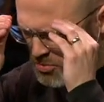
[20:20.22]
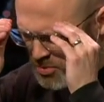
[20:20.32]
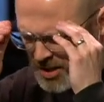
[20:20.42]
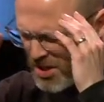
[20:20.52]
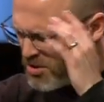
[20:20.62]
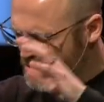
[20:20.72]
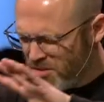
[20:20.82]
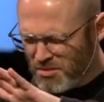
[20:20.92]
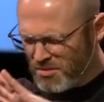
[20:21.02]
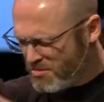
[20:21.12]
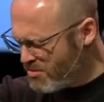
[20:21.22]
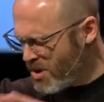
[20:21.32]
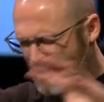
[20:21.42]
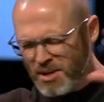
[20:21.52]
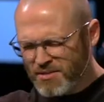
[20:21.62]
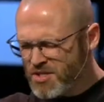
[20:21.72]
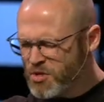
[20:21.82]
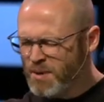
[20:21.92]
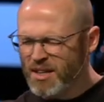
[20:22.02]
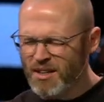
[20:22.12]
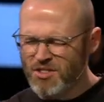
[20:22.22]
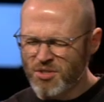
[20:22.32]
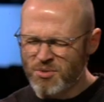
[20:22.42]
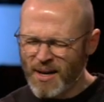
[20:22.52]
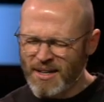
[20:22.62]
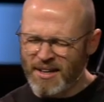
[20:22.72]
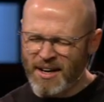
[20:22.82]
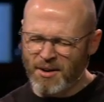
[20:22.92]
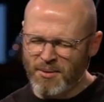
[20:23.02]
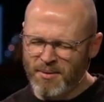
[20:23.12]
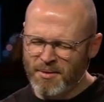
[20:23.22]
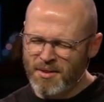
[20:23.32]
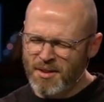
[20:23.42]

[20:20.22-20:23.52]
really I'm even speaking to right now.